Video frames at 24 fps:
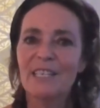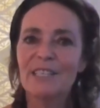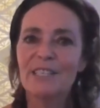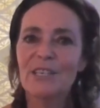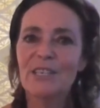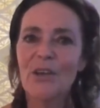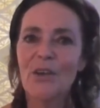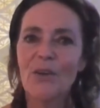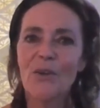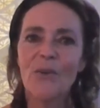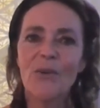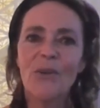
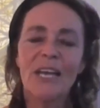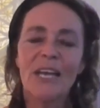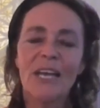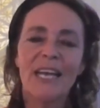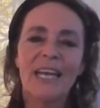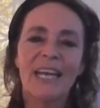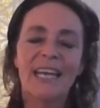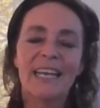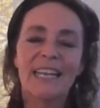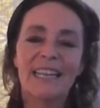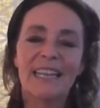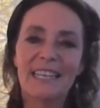So
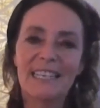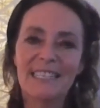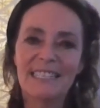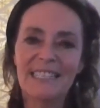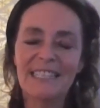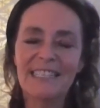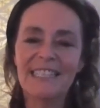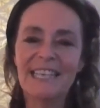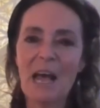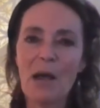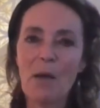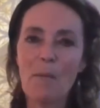this
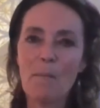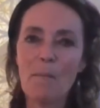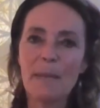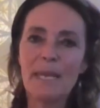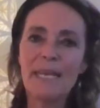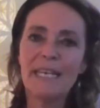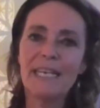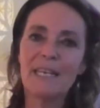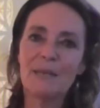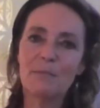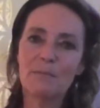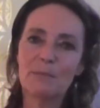is how
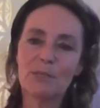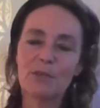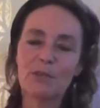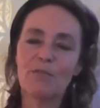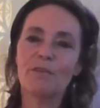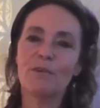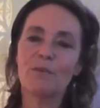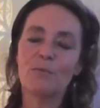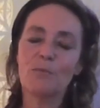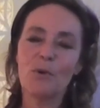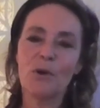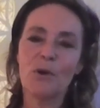mediums
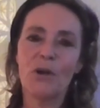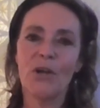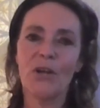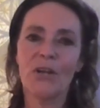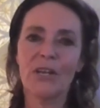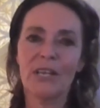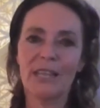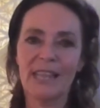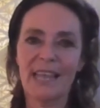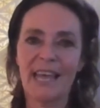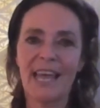often work.